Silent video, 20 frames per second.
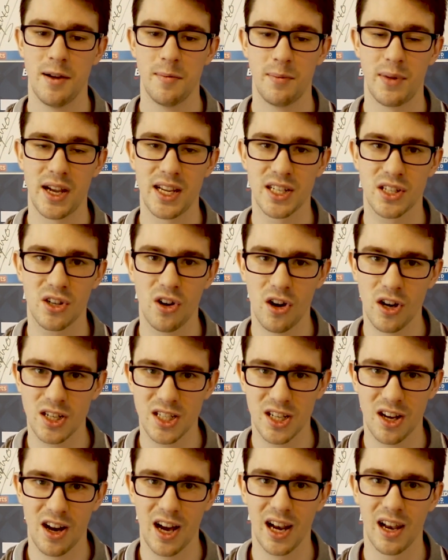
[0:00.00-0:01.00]
But he's got a
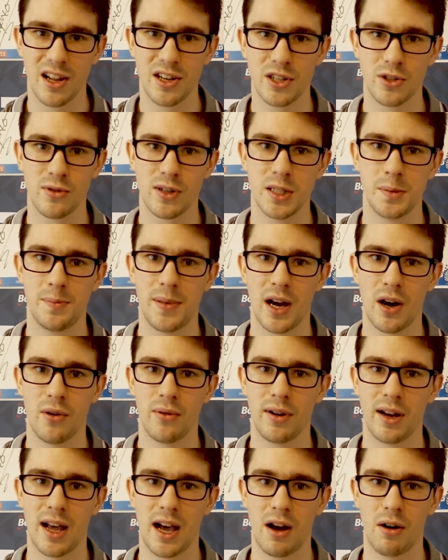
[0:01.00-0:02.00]
title under his
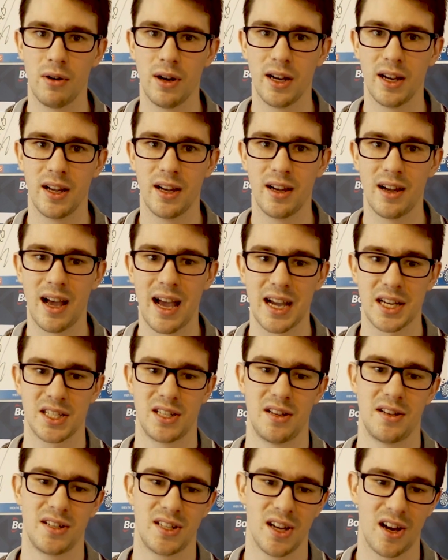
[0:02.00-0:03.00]
belt now, and an
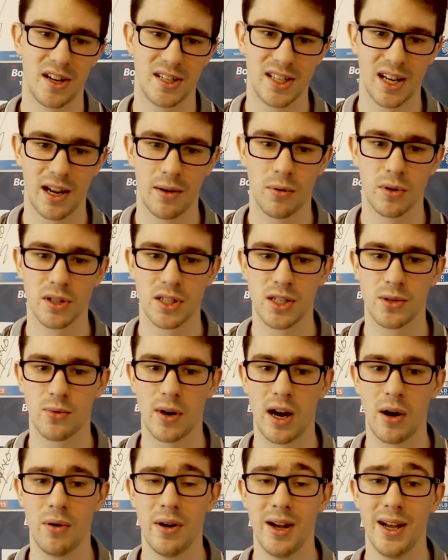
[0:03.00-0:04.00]
excellent title it was as
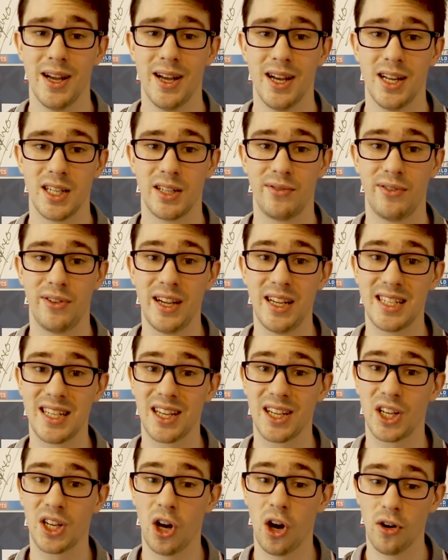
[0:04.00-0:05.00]
well.
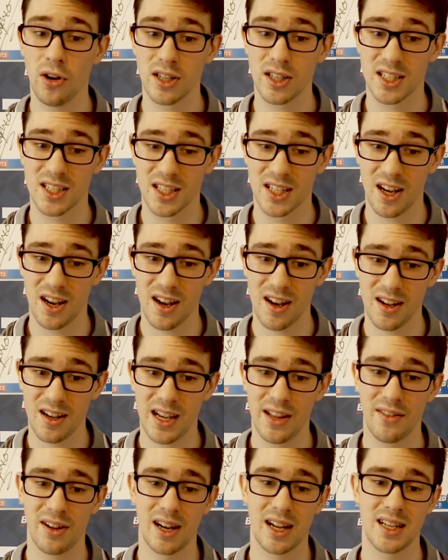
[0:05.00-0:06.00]
Defeating Connor Scutt
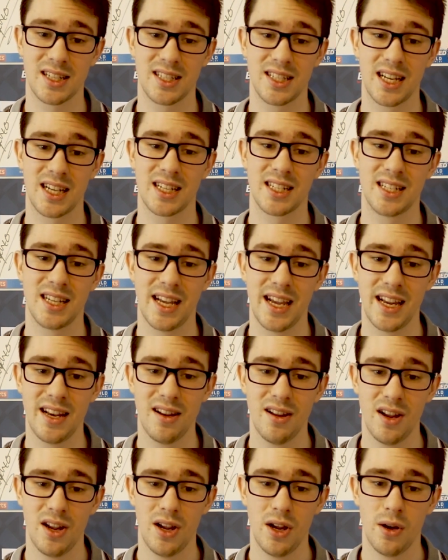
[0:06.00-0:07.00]
in the last
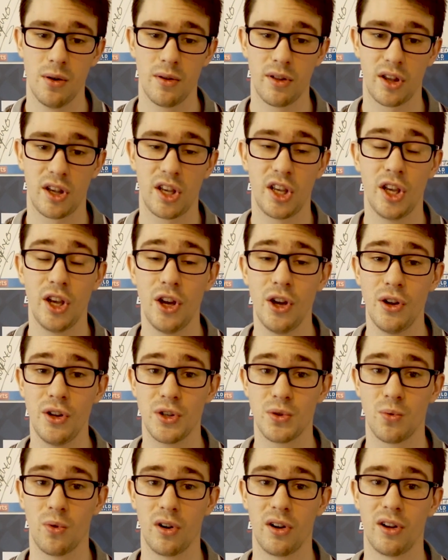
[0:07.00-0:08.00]
16 with a
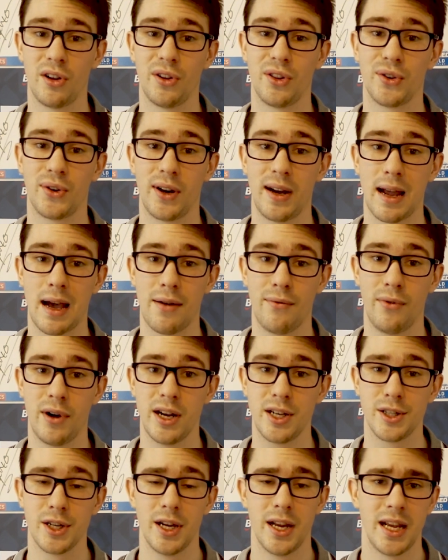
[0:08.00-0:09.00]
huge 103
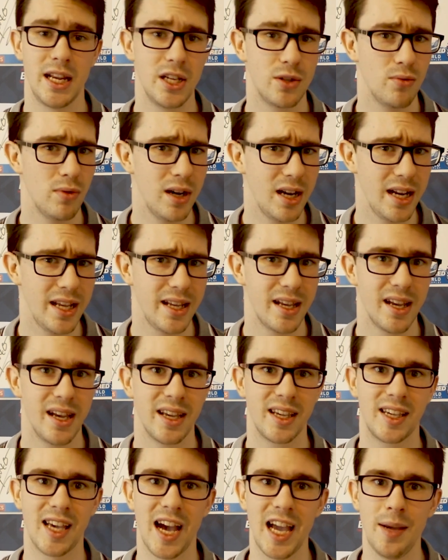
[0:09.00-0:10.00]
average. He's really
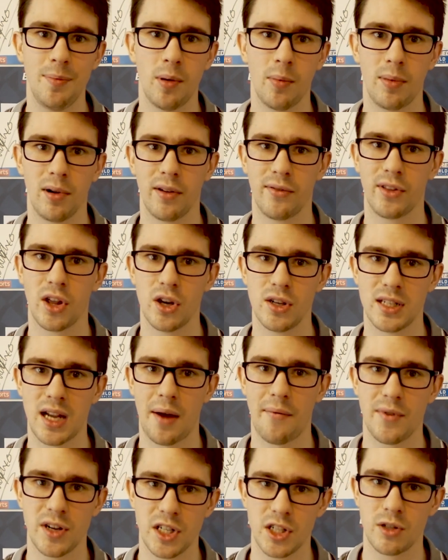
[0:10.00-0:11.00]
capable of those
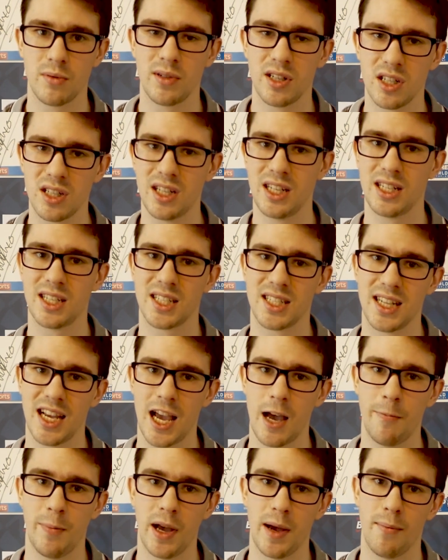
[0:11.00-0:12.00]
averages, we just need to see
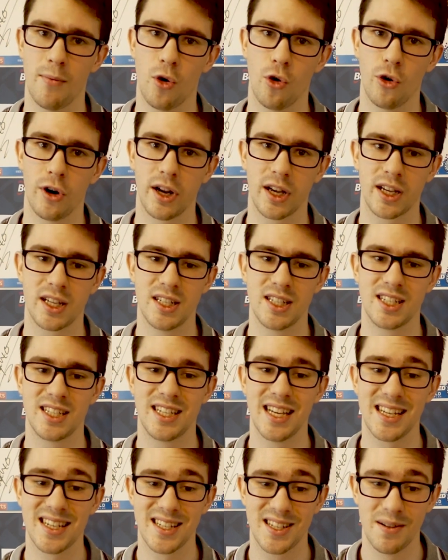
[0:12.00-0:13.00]
it a bit more on a
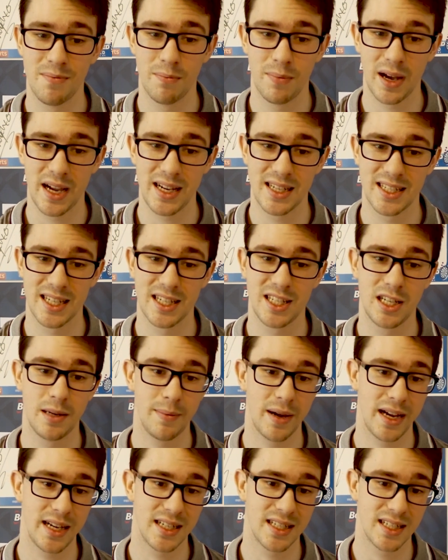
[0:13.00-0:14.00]
consistent basis, you
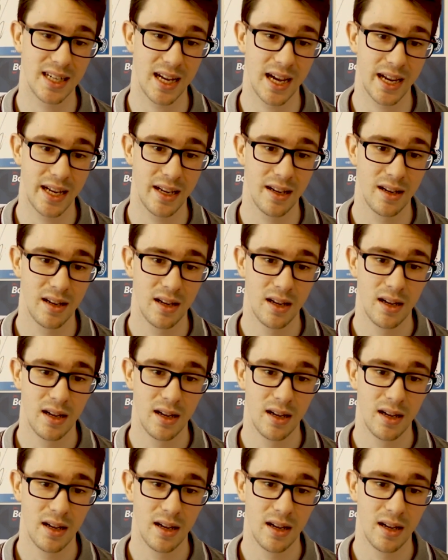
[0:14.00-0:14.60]
may say.